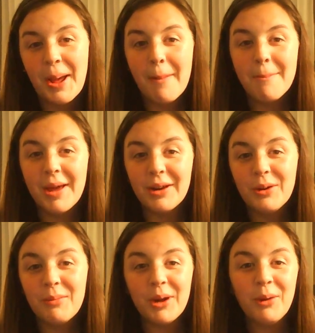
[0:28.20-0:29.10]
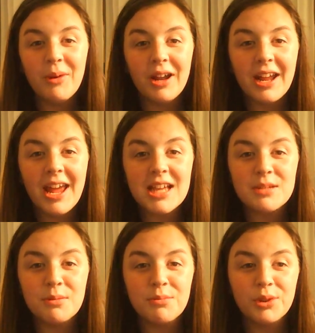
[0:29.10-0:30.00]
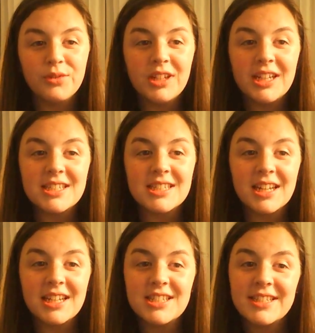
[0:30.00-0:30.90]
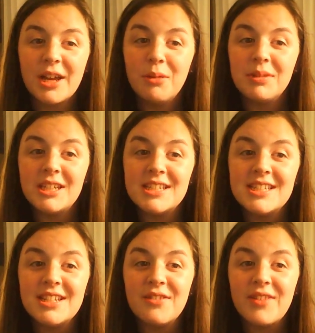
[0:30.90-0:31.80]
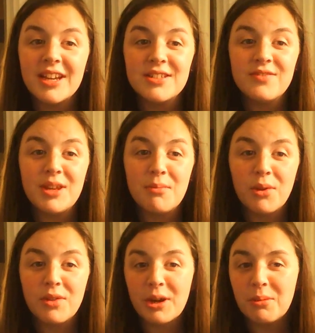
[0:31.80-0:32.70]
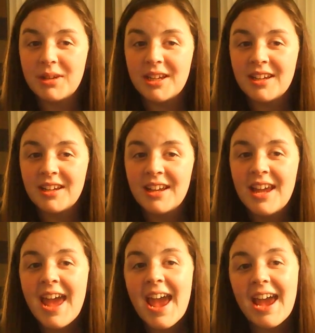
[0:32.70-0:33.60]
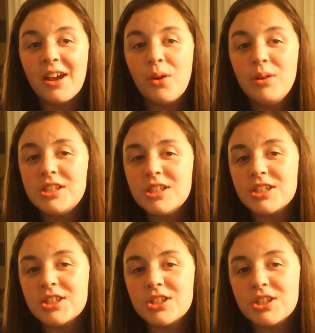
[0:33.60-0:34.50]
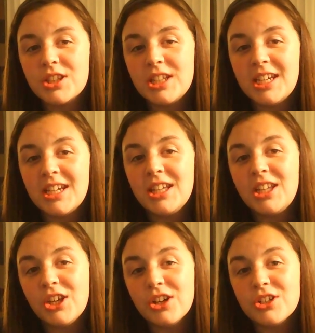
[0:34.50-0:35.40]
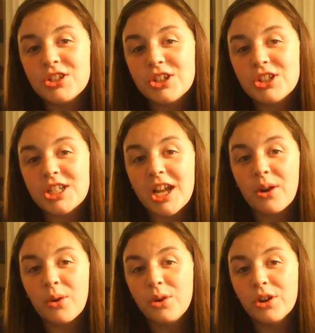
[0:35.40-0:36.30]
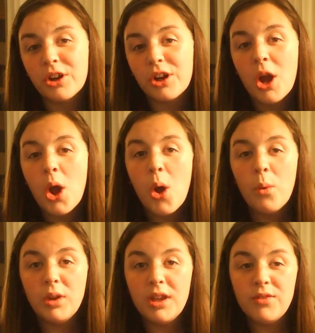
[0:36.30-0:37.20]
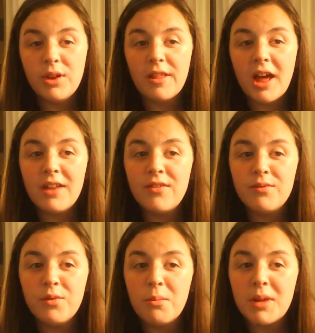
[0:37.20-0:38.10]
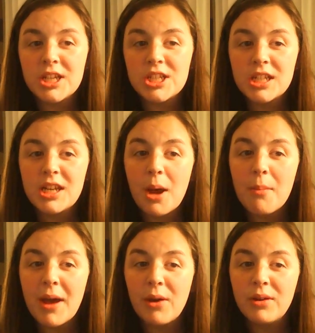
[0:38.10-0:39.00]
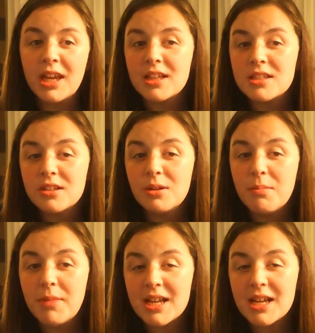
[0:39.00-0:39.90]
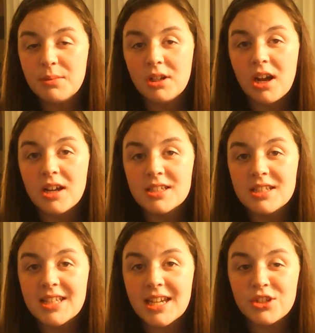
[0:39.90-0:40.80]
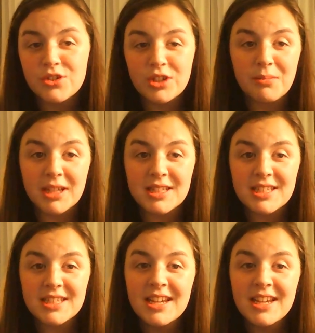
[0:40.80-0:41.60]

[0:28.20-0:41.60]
Medical marijuana has been proven in studies to help ease the effects of chemotherapy. And going to the curesearch.org will give you a lot of information about cancer, possible causes, and treatments.